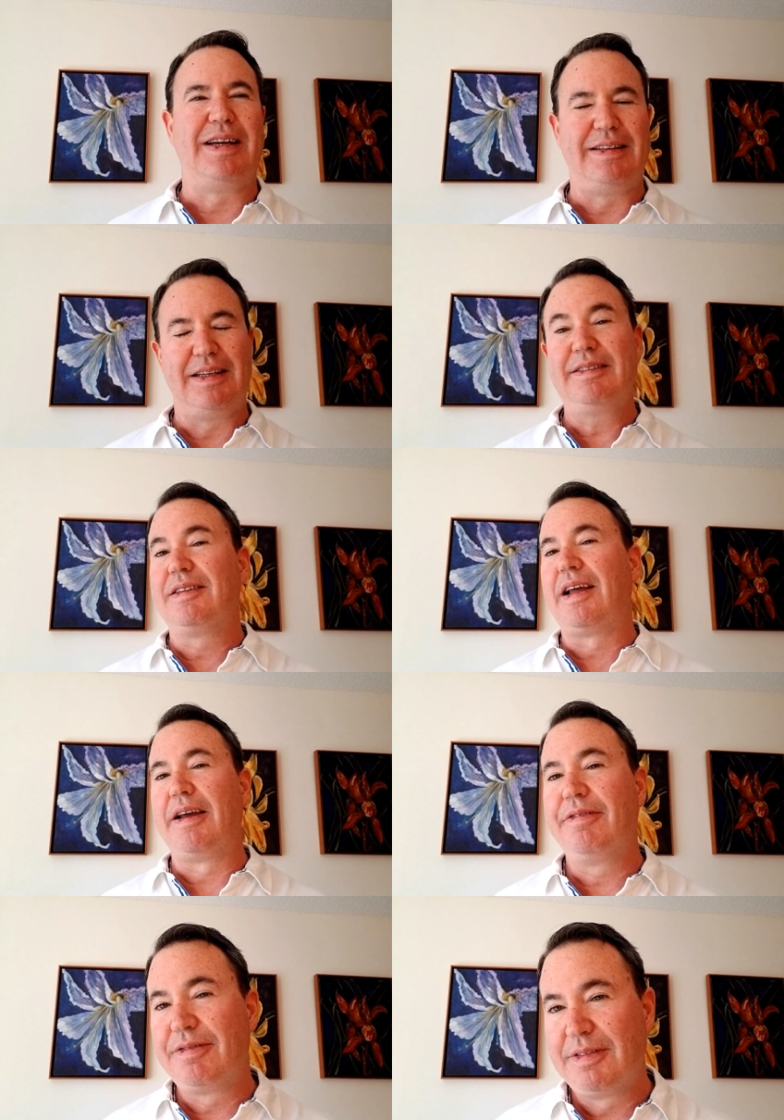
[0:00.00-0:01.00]
And in this
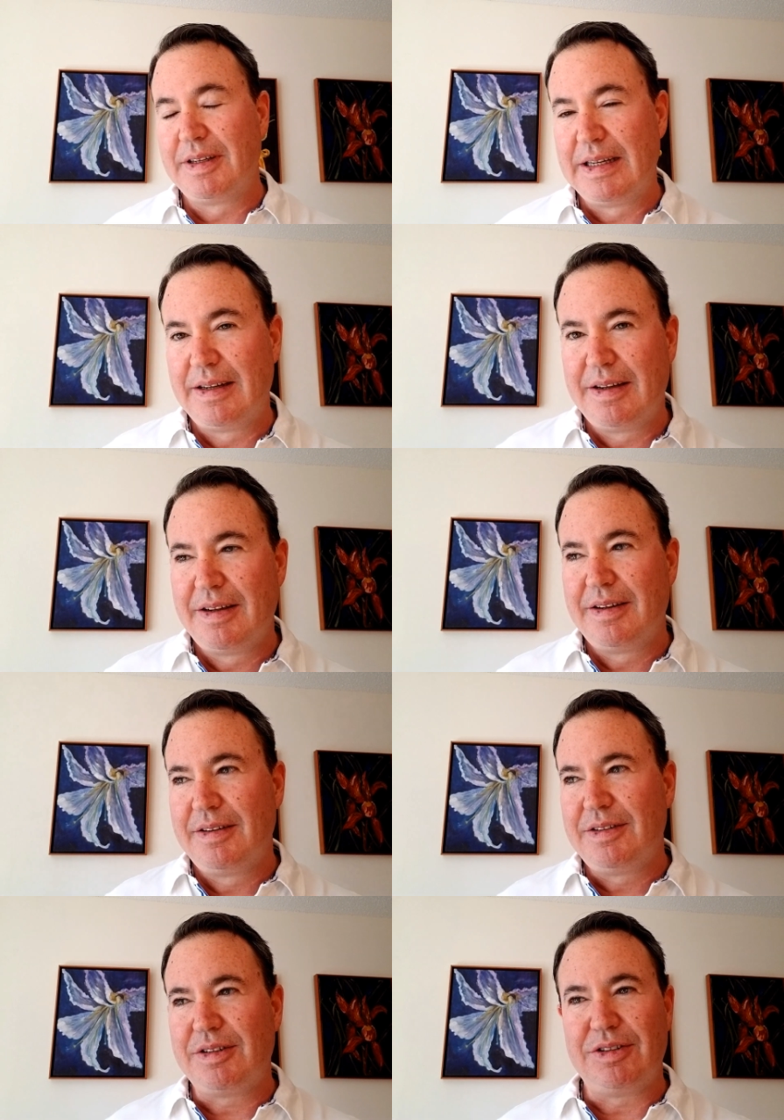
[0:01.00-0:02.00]
life,
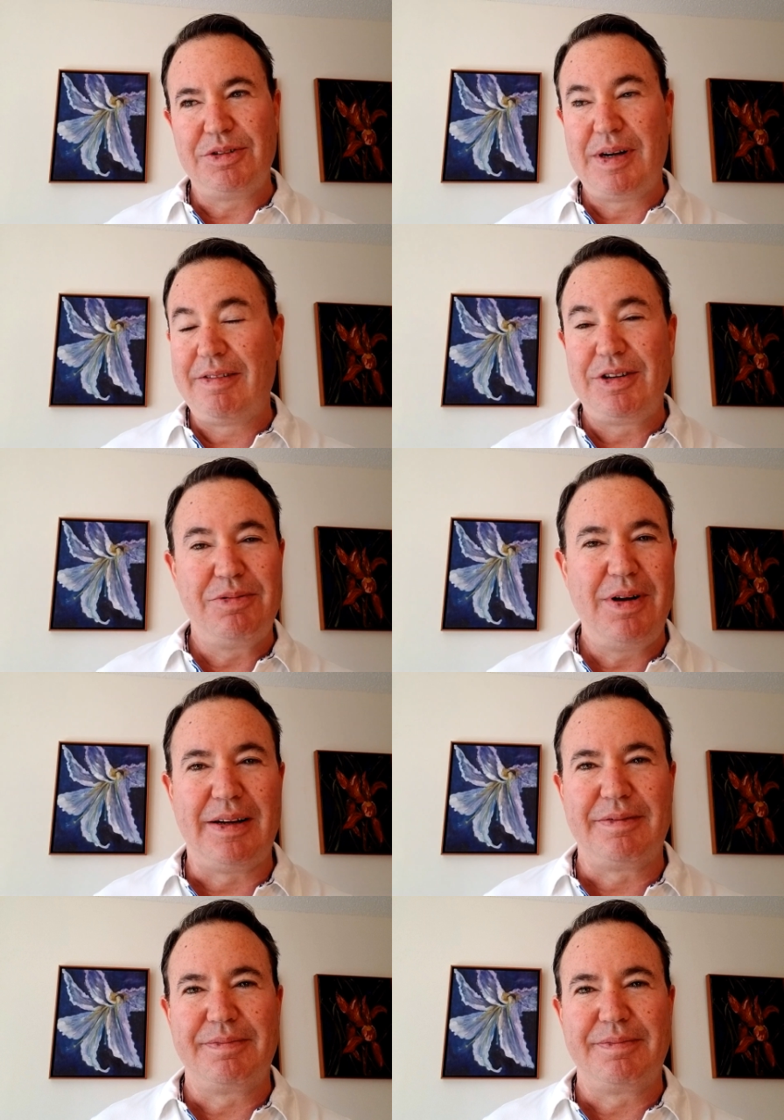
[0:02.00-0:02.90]
you can do whatever you want.